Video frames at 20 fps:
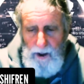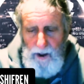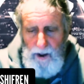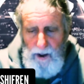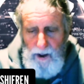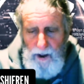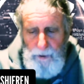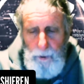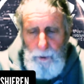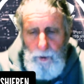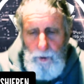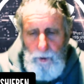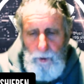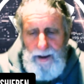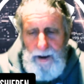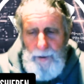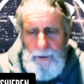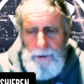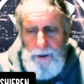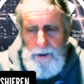
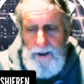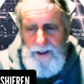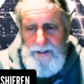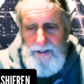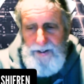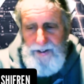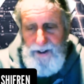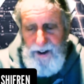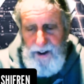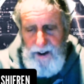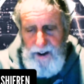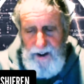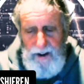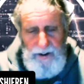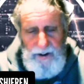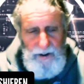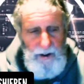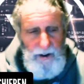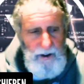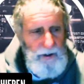dwelling place
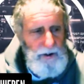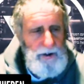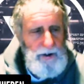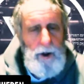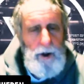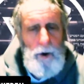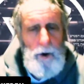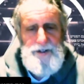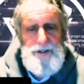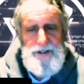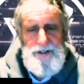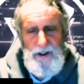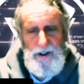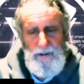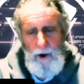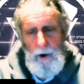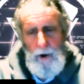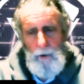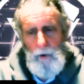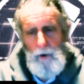in the lowest
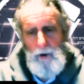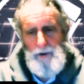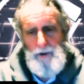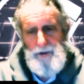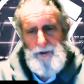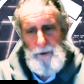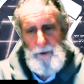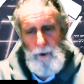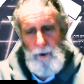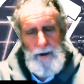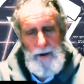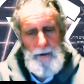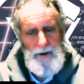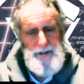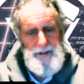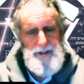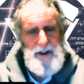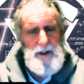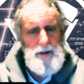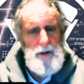of all worlds. Why do I
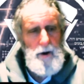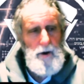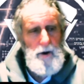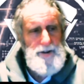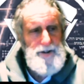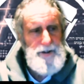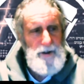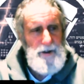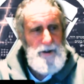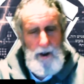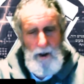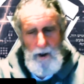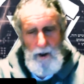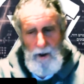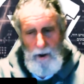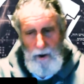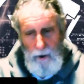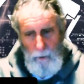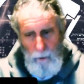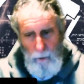say lowest?
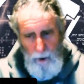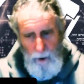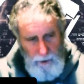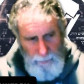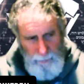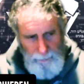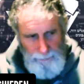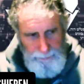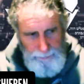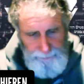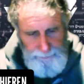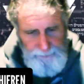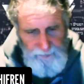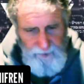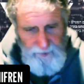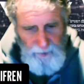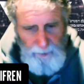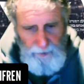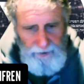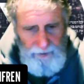Well,
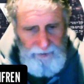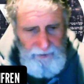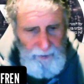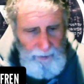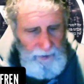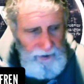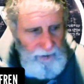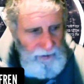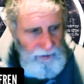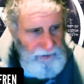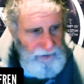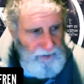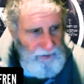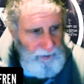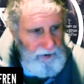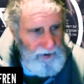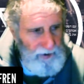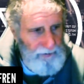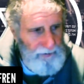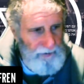from
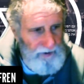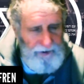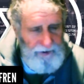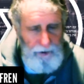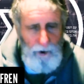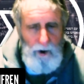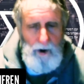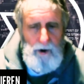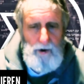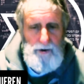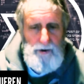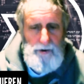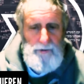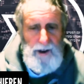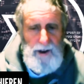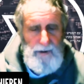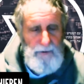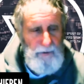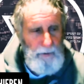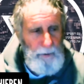a historical
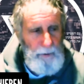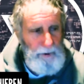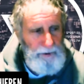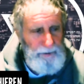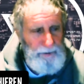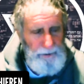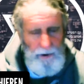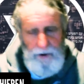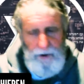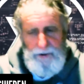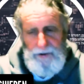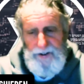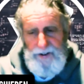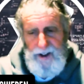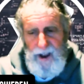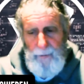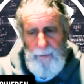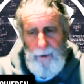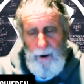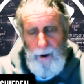and from a spiritual
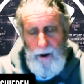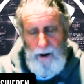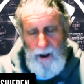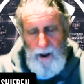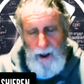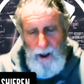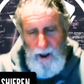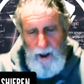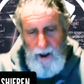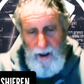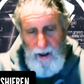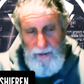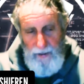standpoint, there